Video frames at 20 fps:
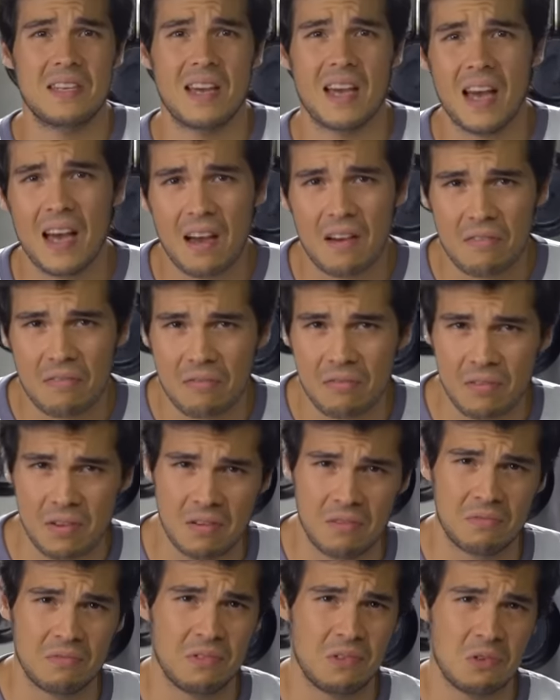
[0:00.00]
teff,
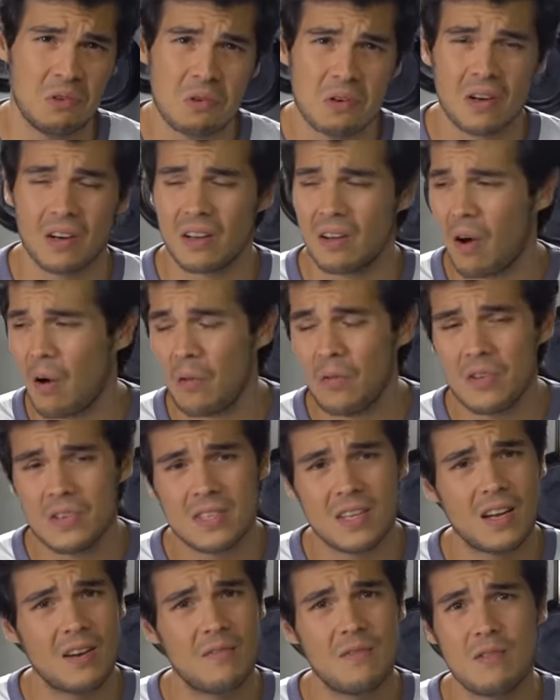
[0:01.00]
you have duca, all
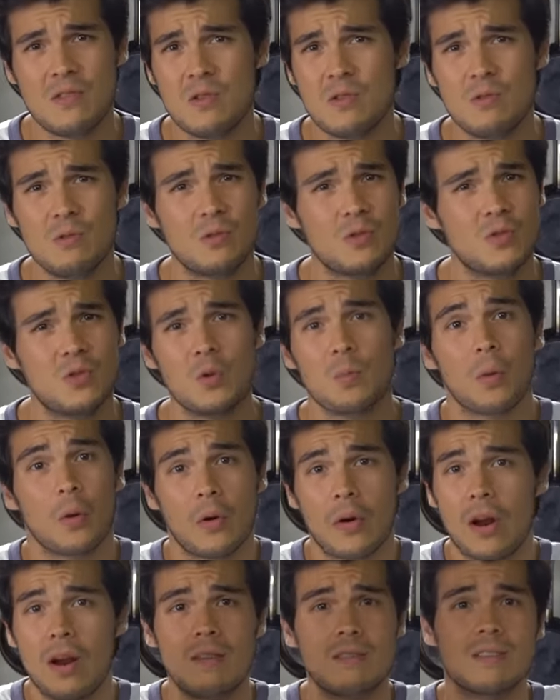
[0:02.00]
these kind of new super
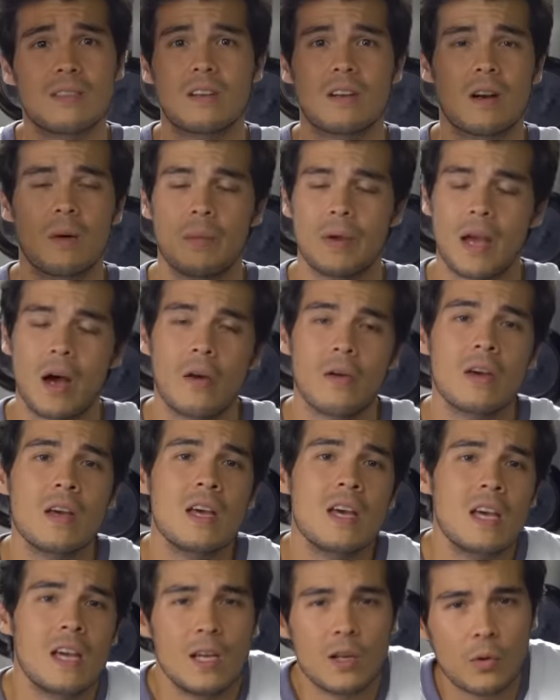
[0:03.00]
grains that are coming out.
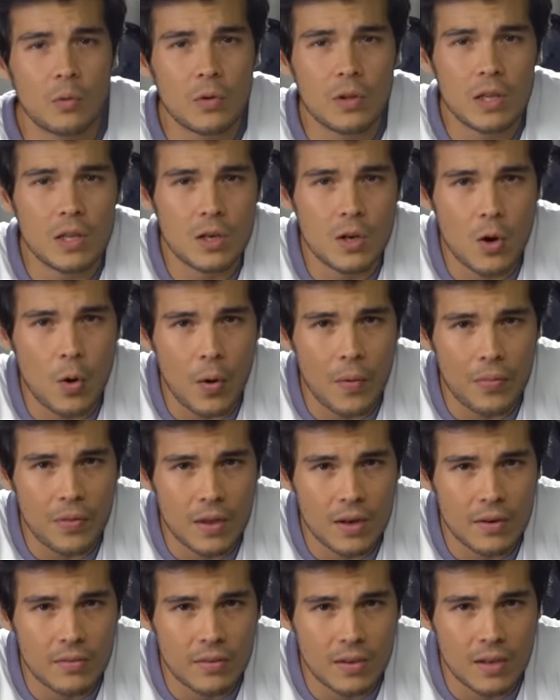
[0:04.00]
You don't really know at
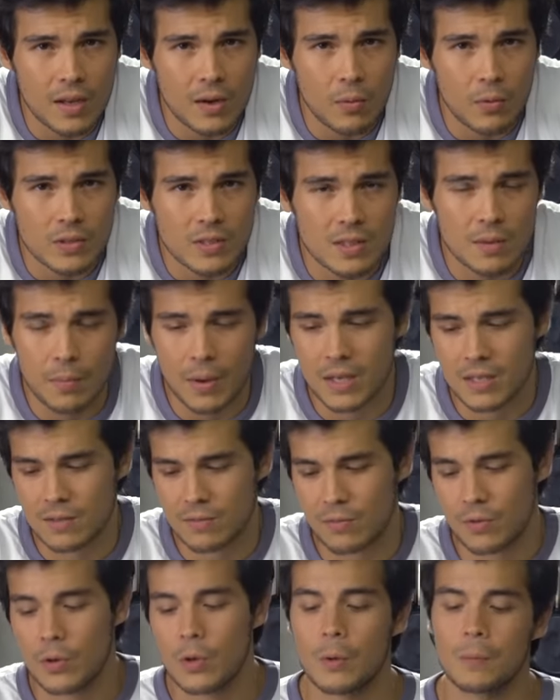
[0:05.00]
the end of the day what's the
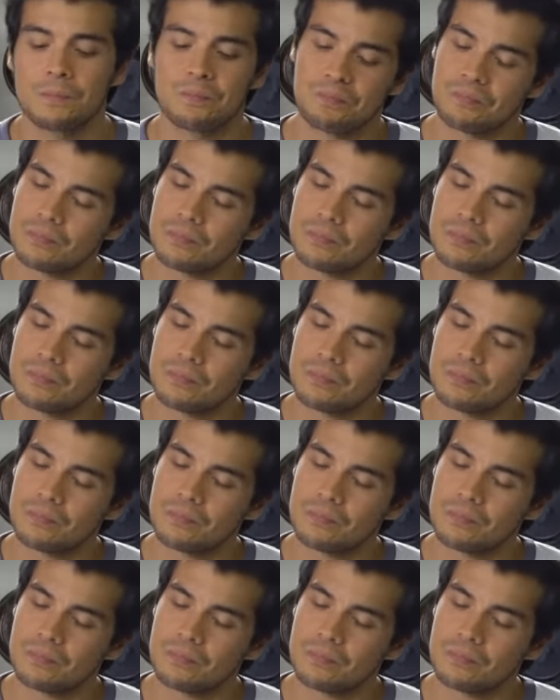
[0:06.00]
best for you.